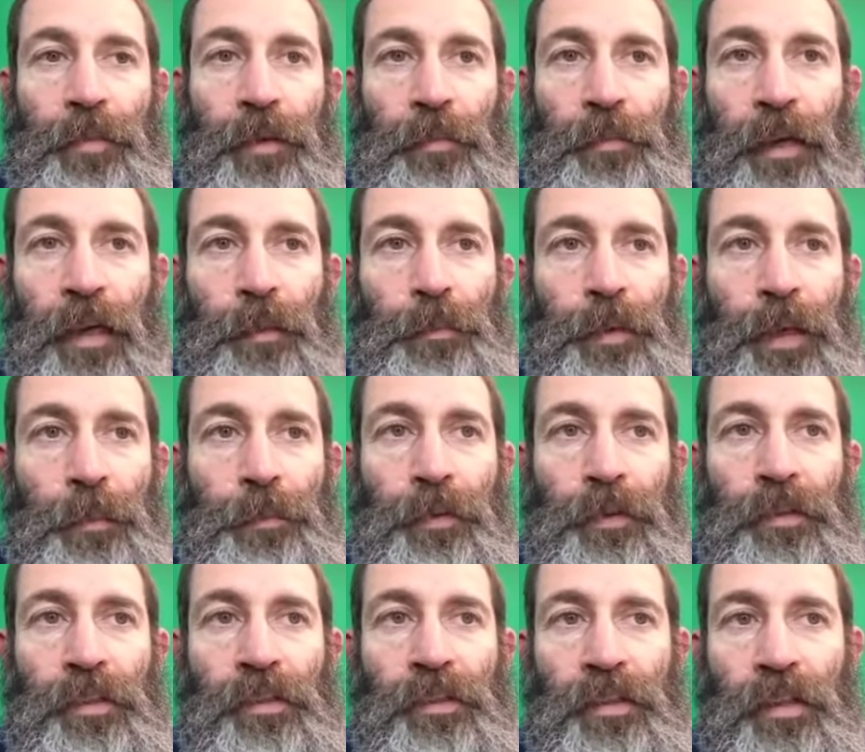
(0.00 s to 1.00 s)
But many people
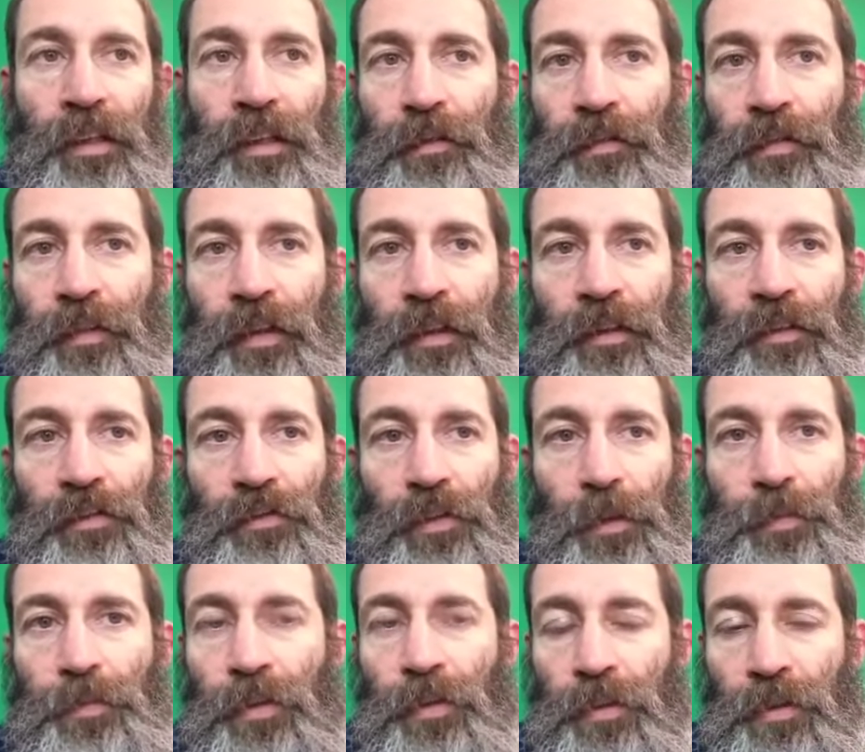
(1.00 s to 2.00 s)
are deceived, and the
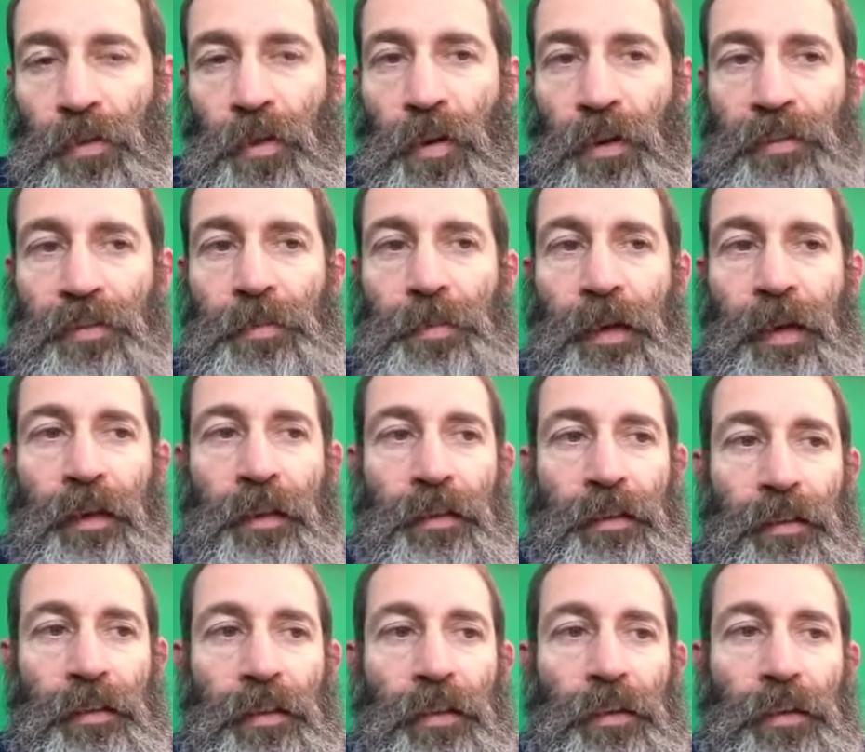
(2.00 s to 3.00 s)
scriptures talks
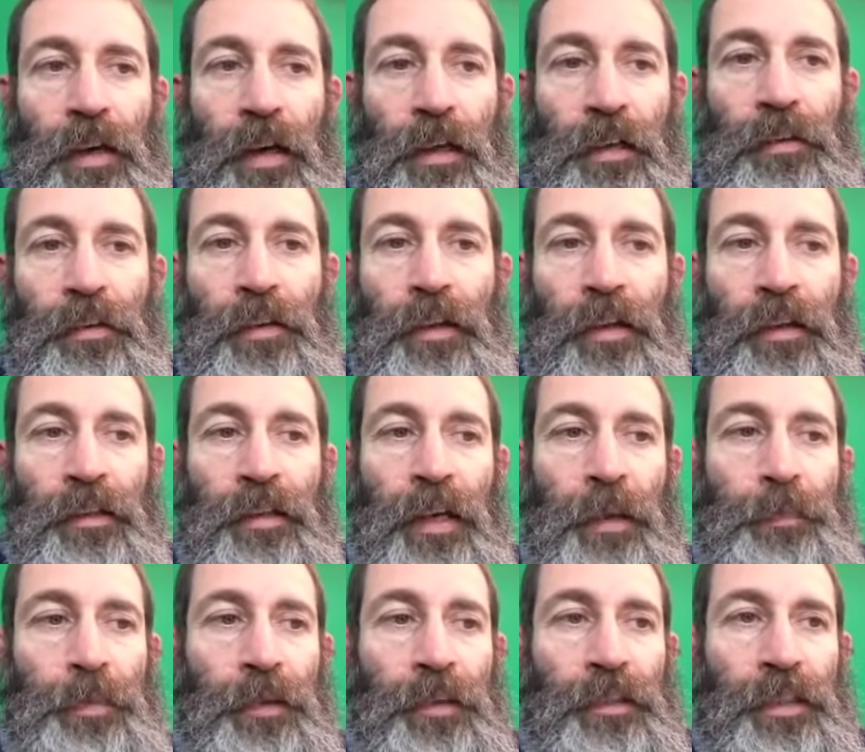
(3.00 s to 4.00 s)
about, you know, honoring our
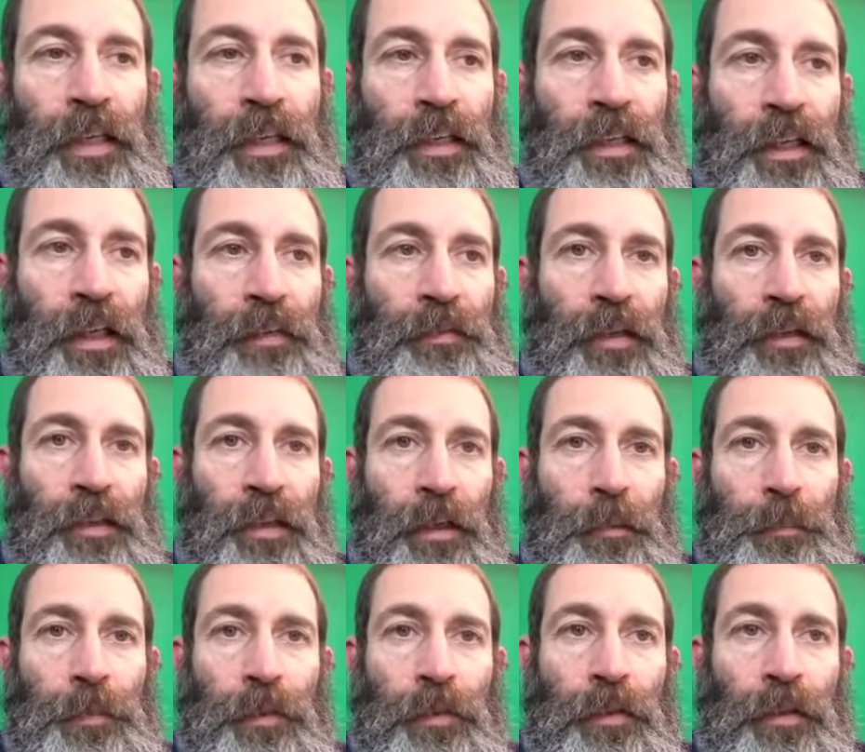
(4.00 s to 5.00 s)
temple and taking care of our
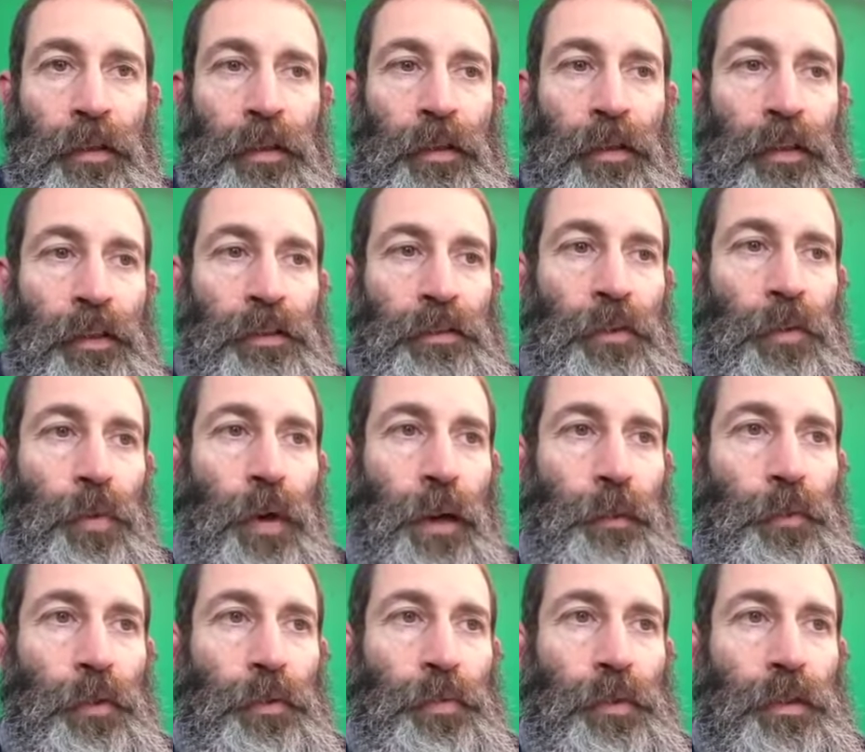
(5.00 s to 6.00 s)
temple. So why
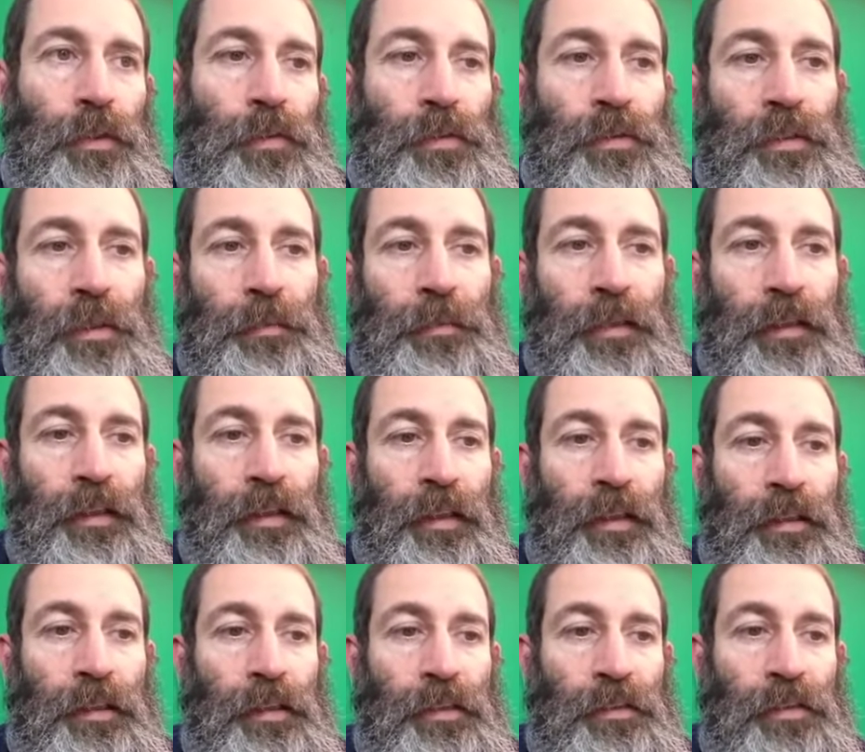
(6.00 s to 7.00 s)
would we do something
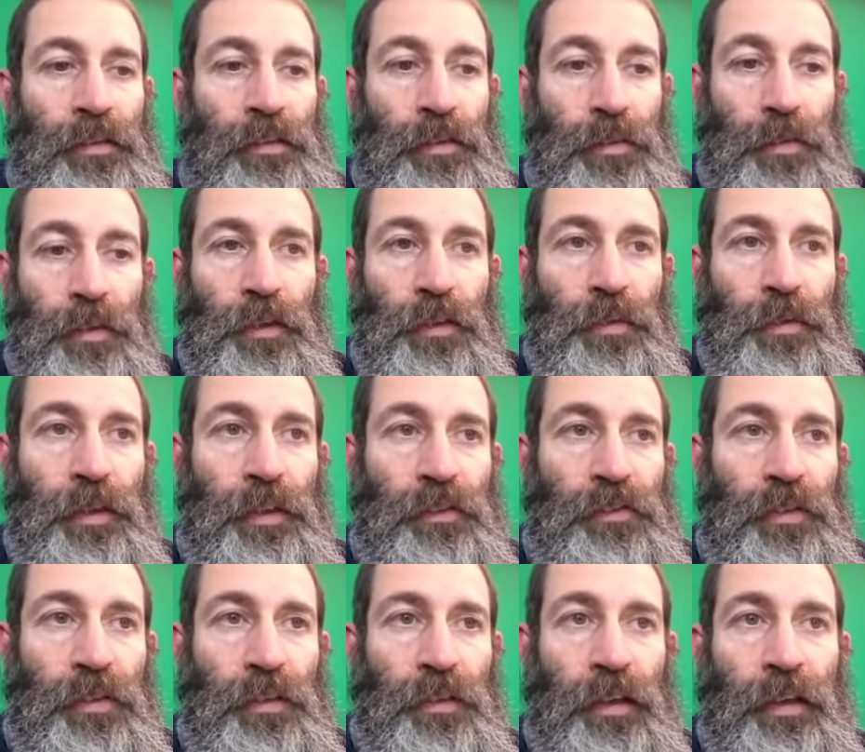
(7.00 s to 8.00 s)
like this? Is the real
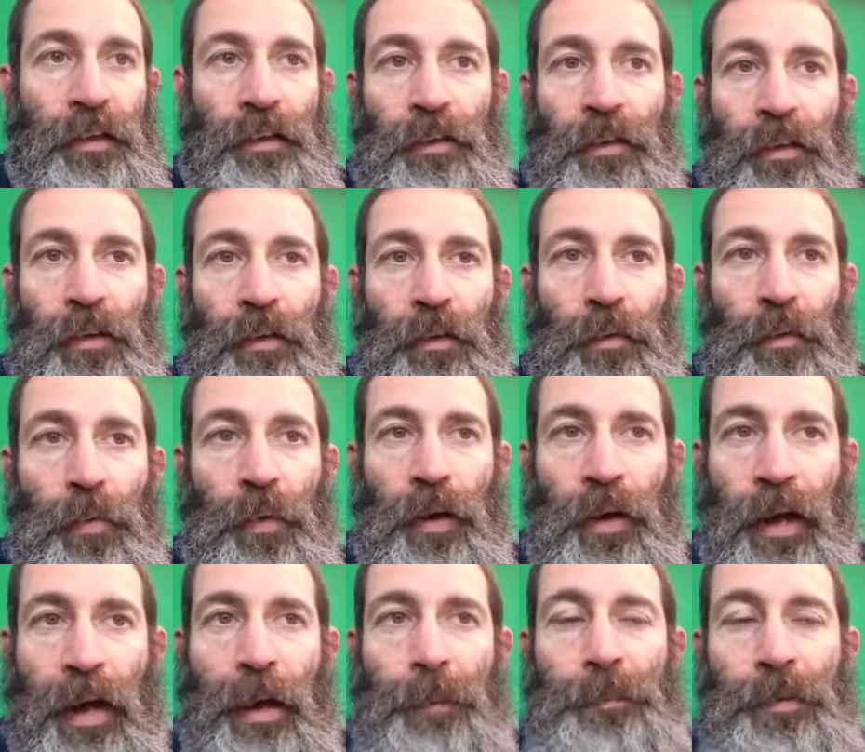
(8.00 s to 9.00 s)
question, not what
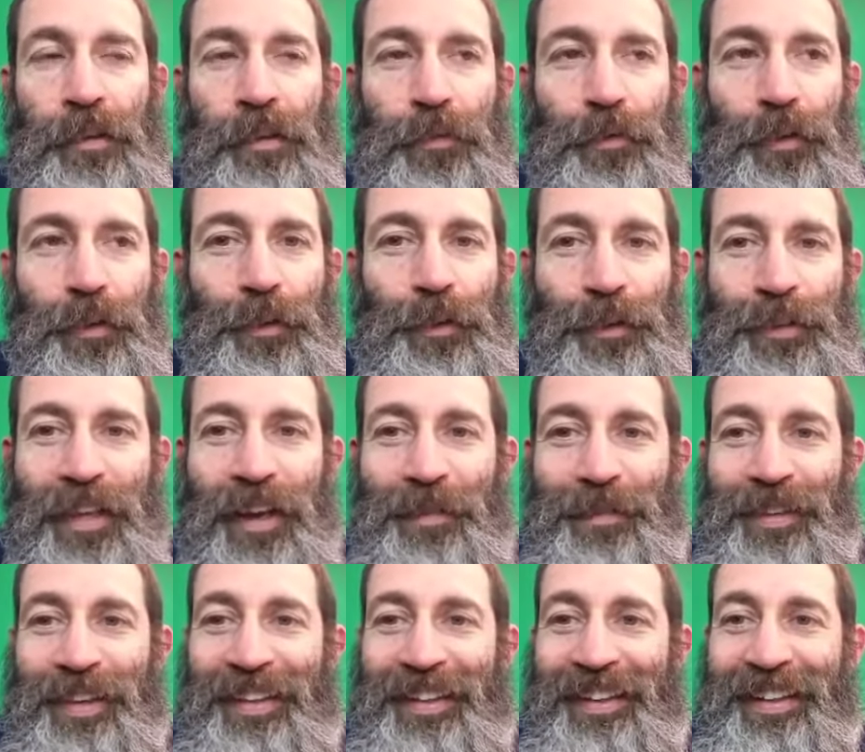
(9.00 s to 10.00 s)
happens if we do
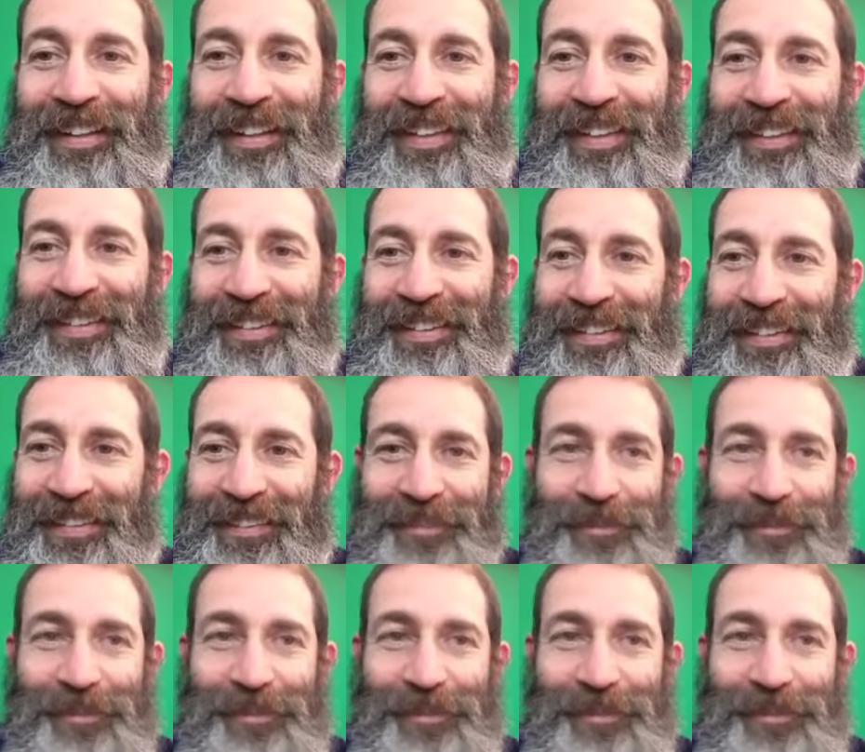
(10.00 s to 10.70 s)
something like this.